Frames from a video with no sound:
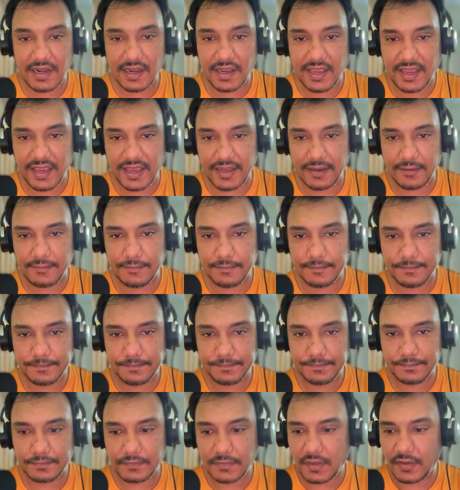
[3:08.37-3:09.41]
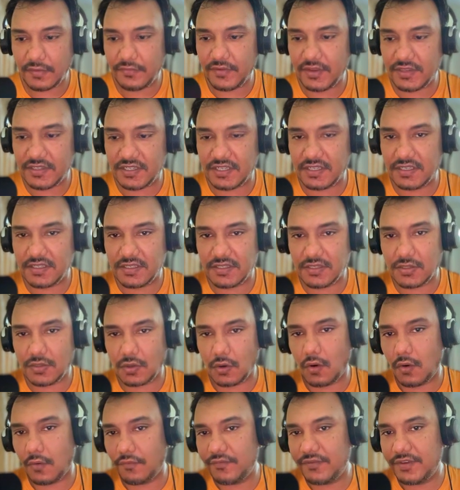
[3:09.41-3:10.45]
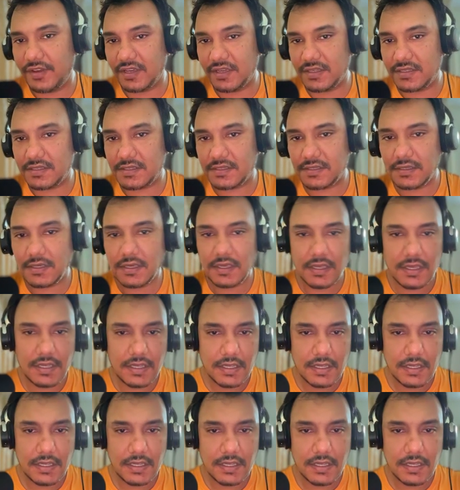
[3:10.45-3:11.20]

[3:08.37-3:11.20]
again, which is obvious.